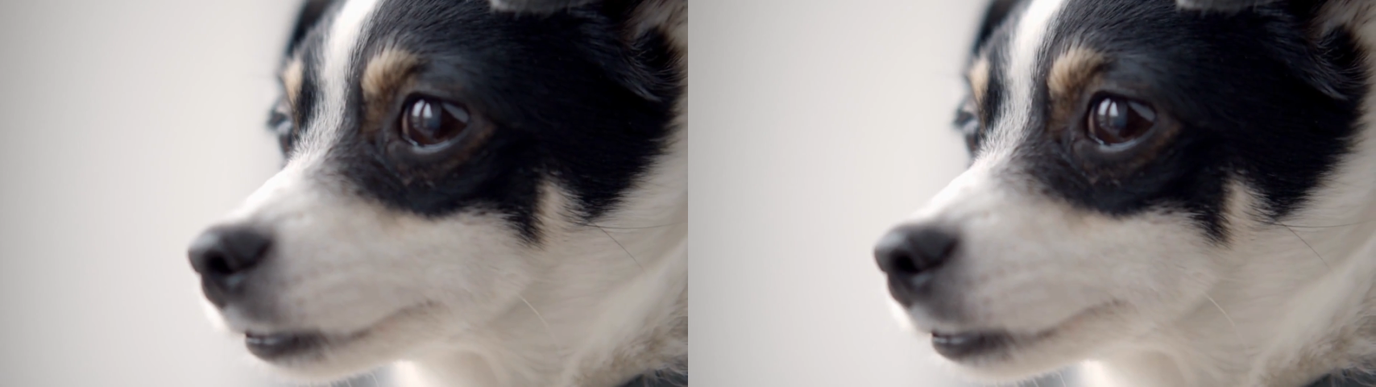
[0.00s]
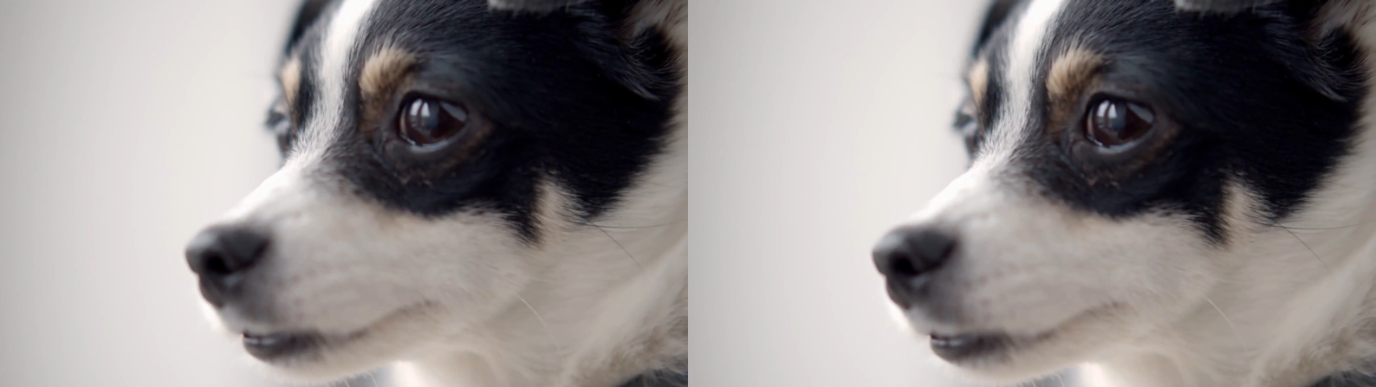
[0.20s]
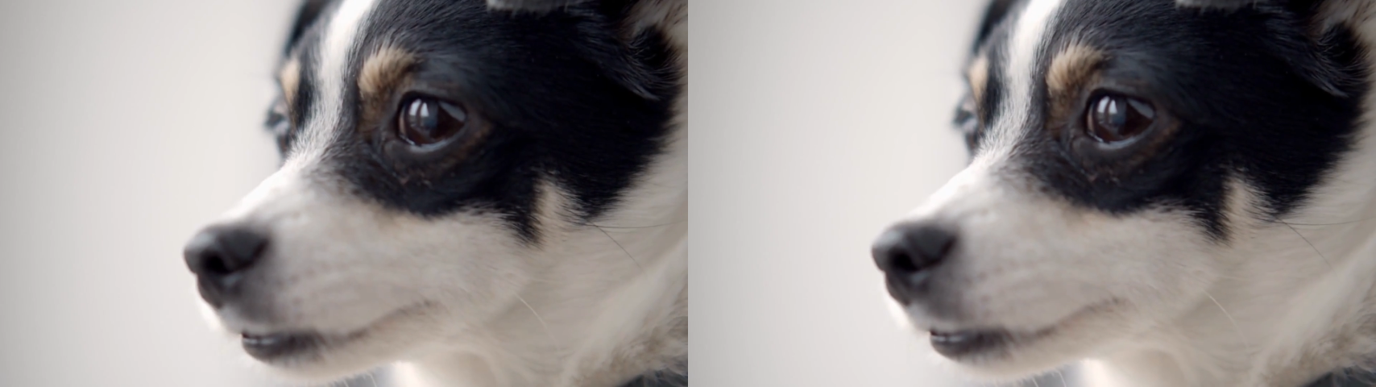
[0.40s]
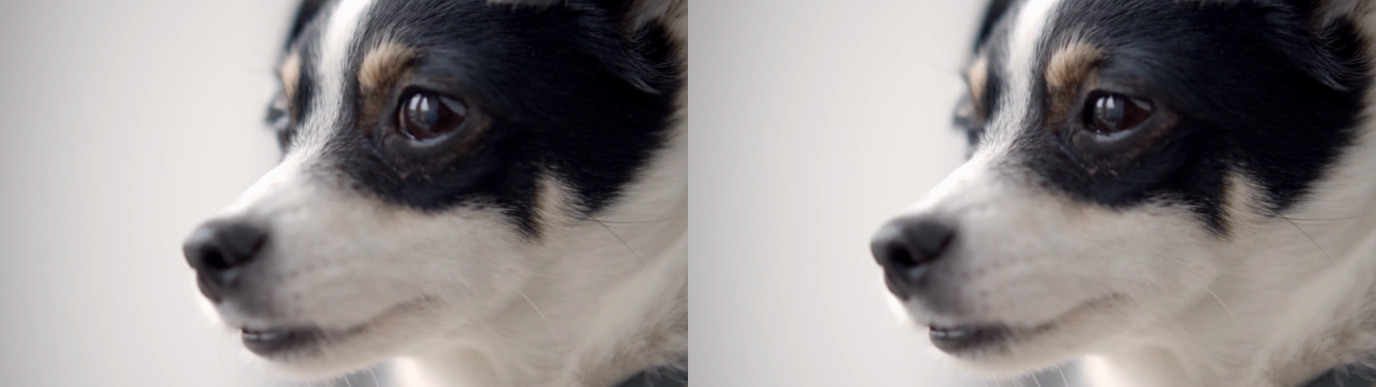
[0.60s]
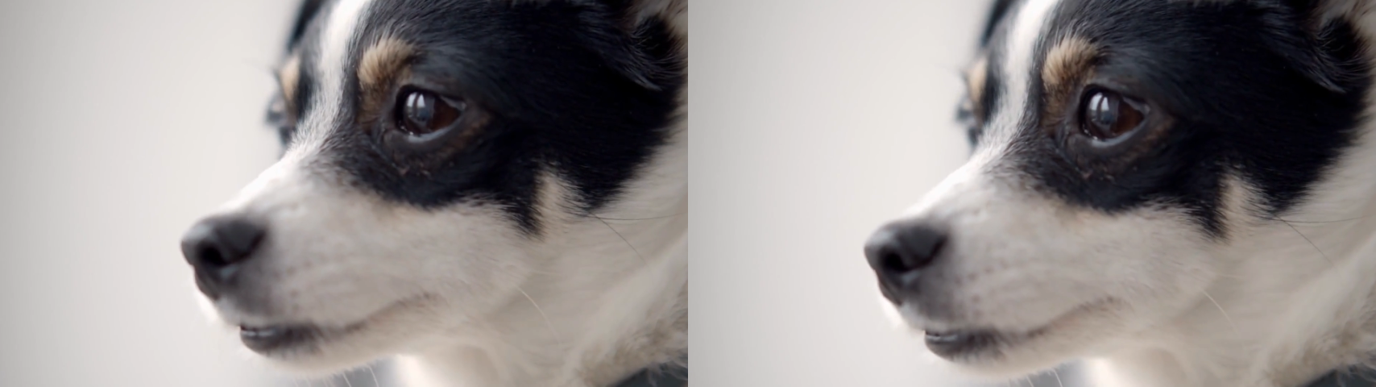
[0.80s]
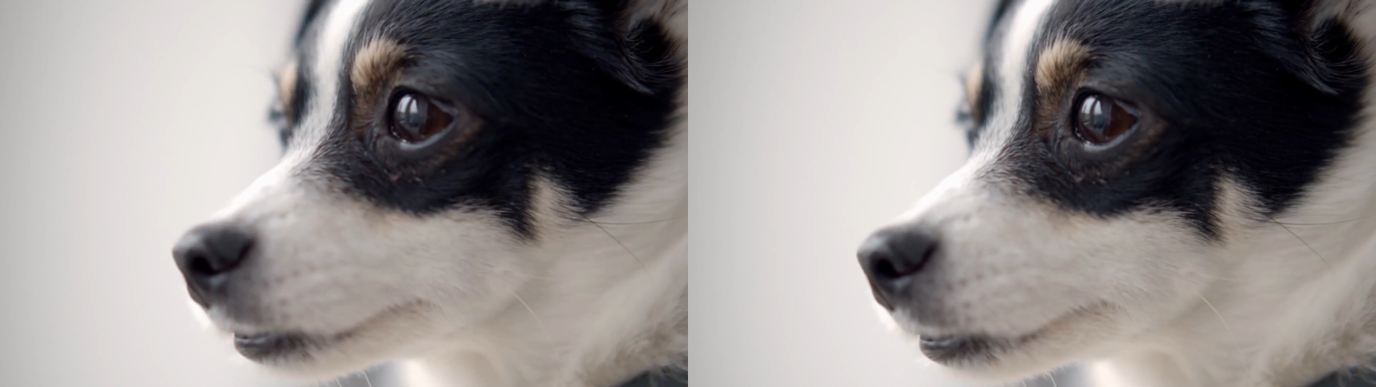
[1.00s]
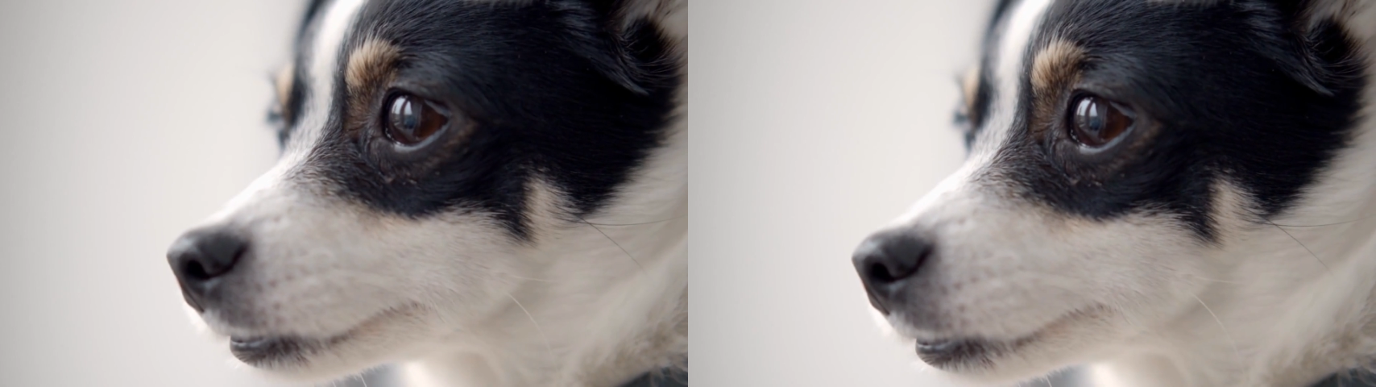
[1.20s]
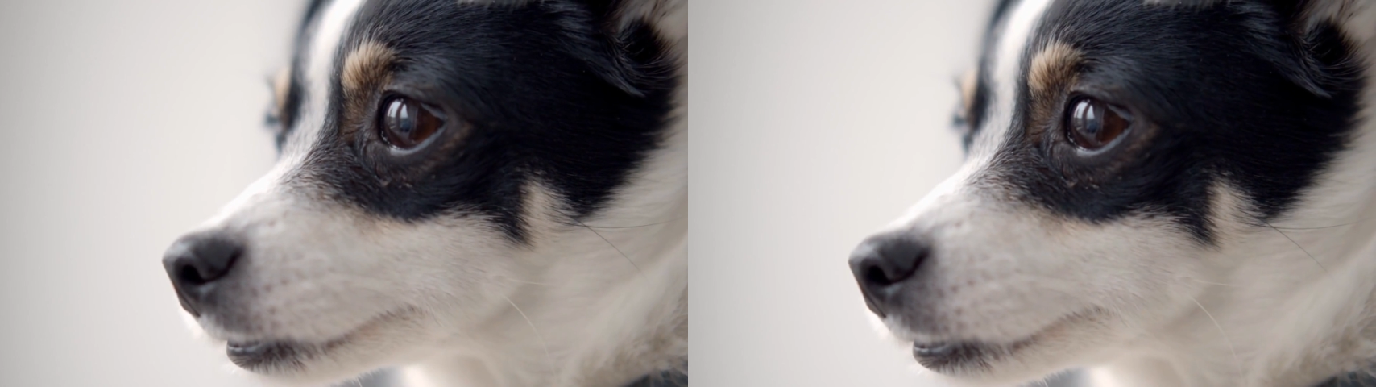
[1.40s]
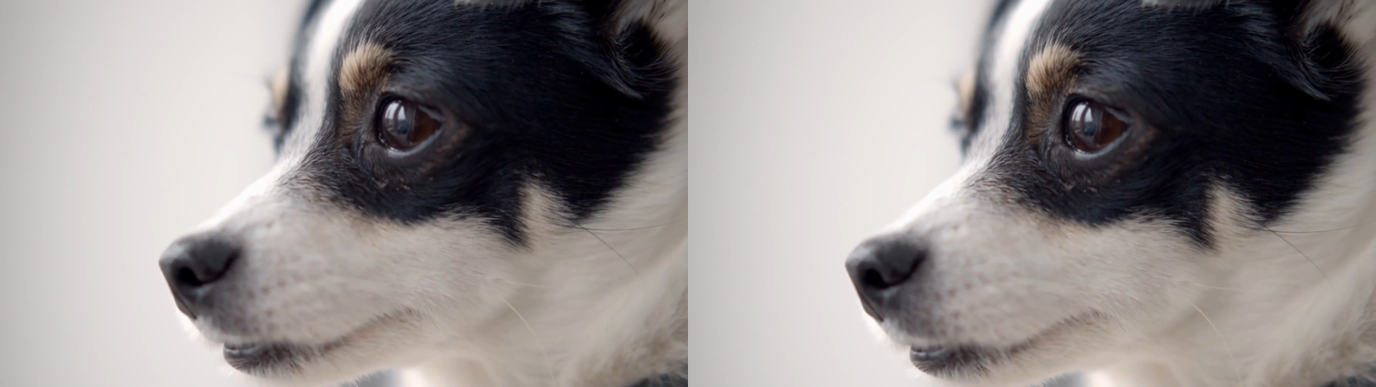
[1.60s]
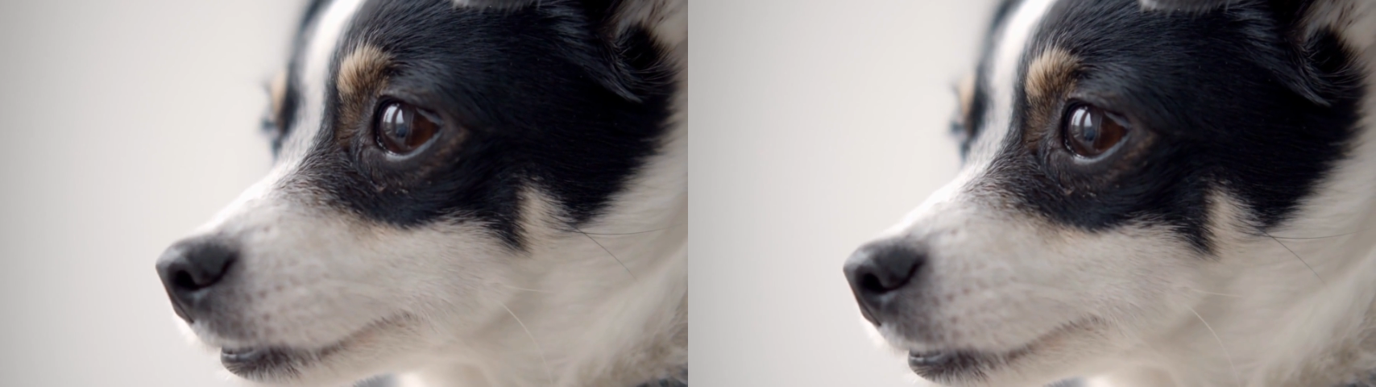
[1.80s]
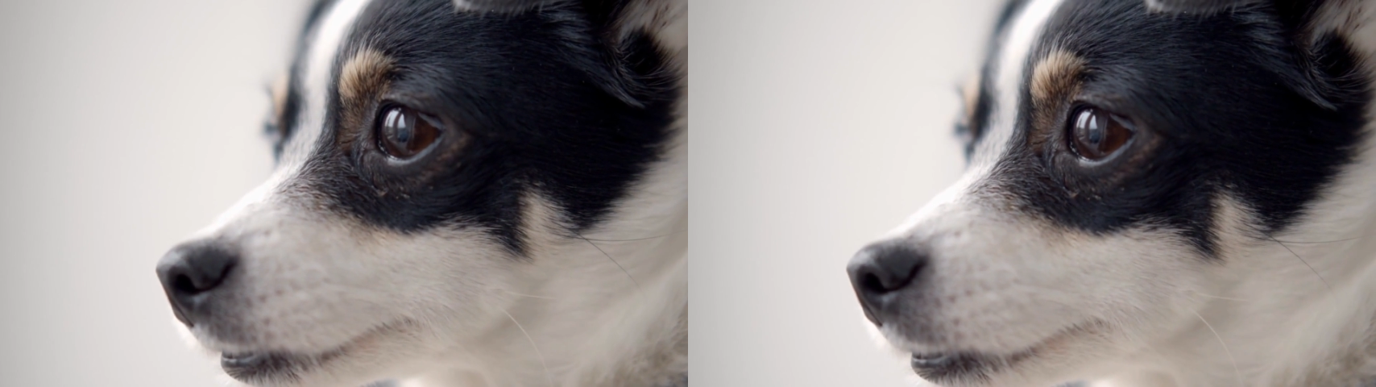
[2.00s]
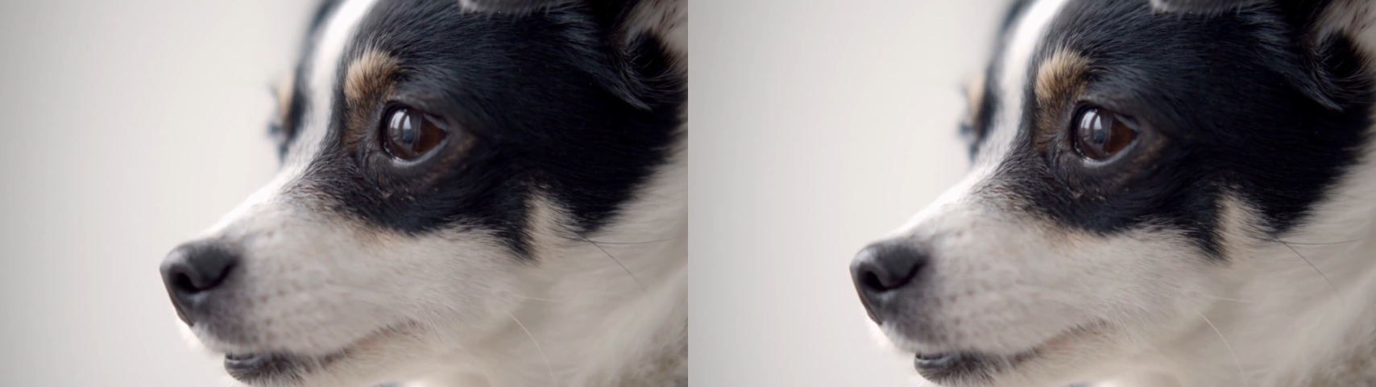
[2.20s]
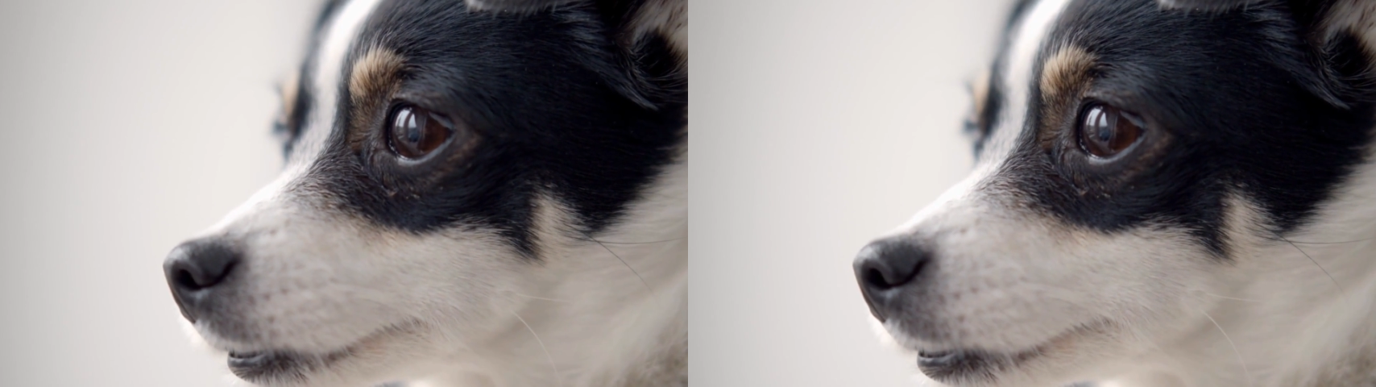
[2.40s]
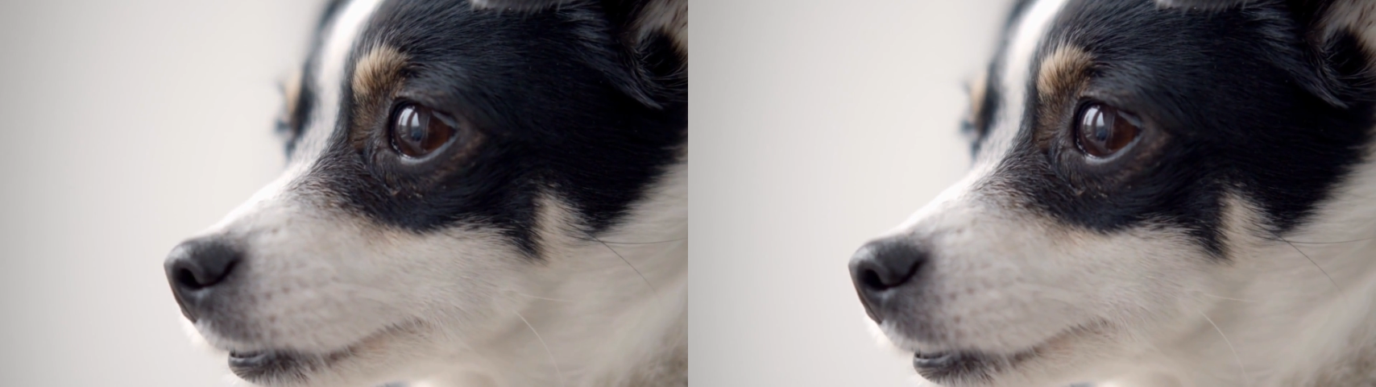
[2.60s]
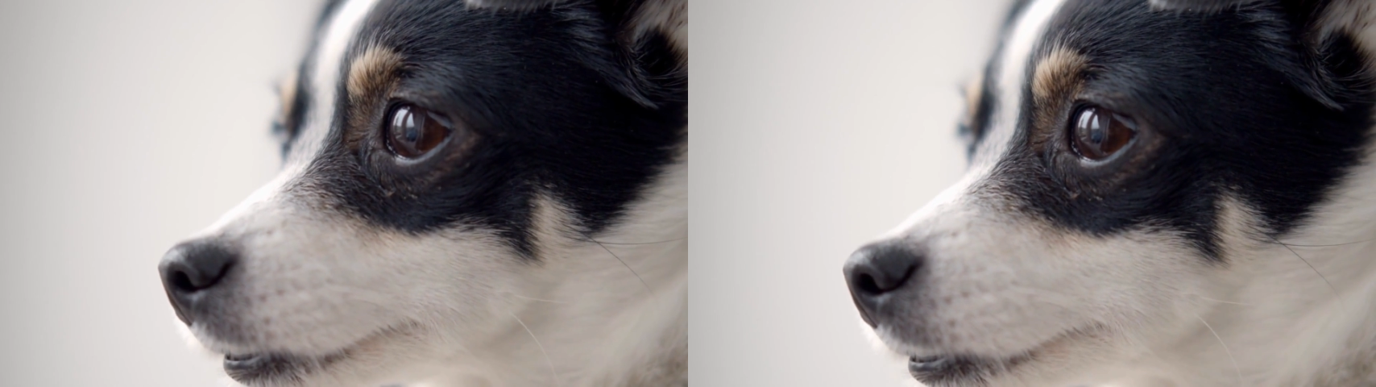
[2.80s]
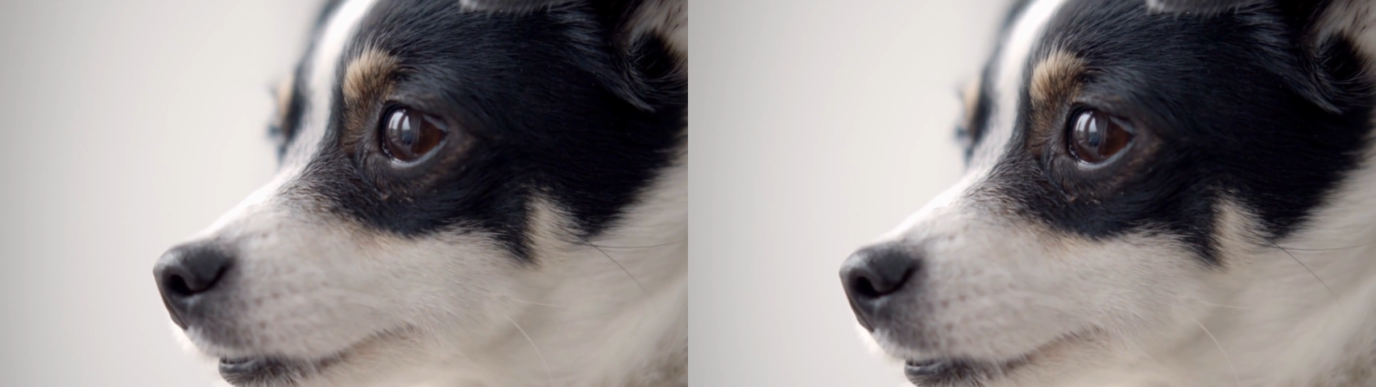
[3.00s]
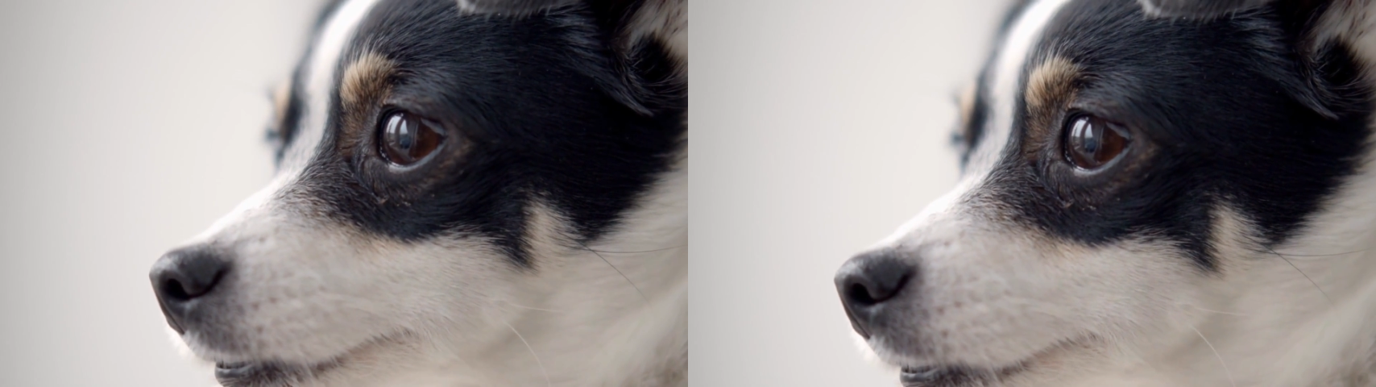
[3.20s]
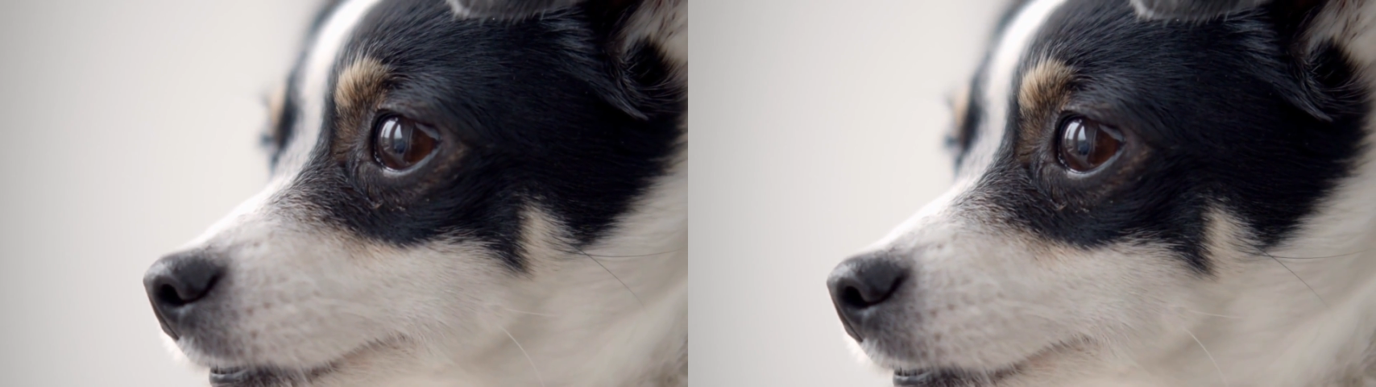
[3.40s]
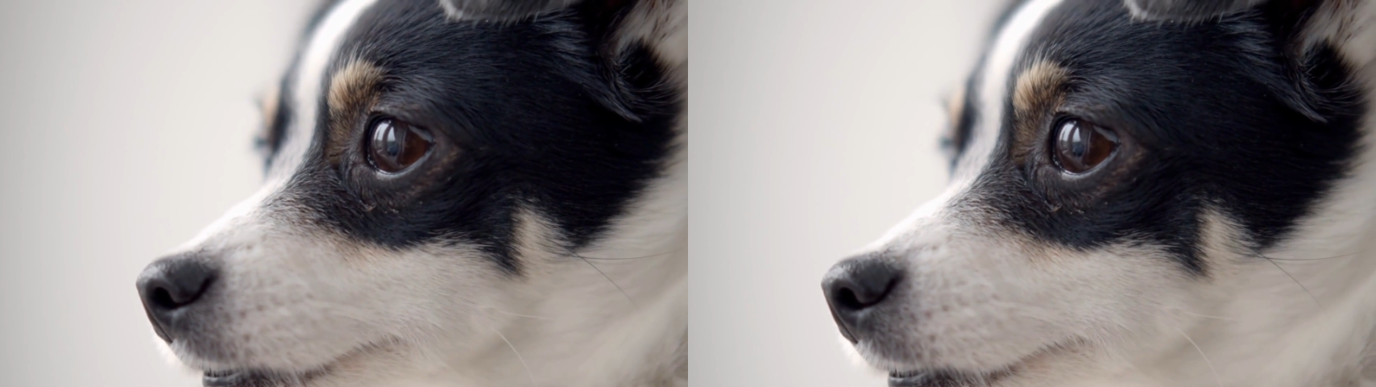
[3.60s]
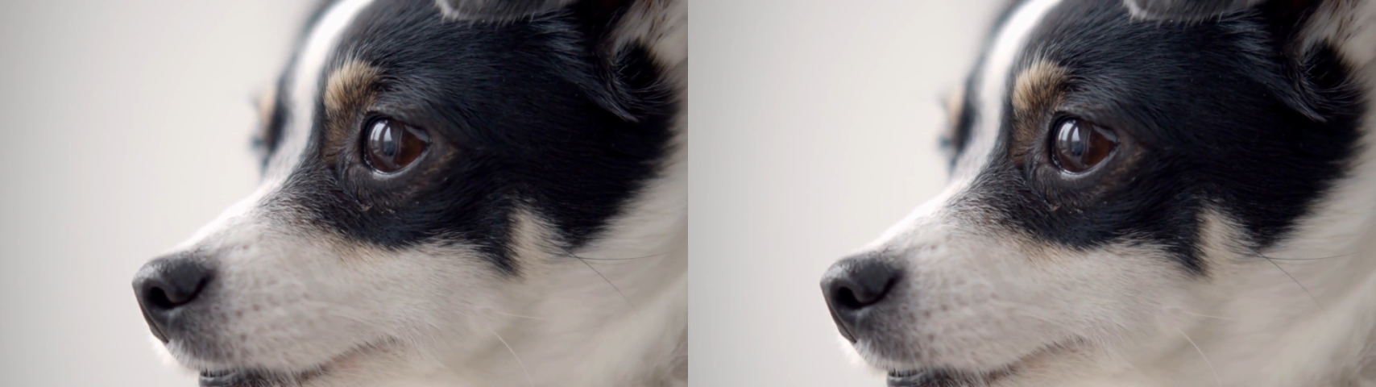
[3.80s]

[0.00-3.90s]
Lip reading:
Nobody's mouth can be seen.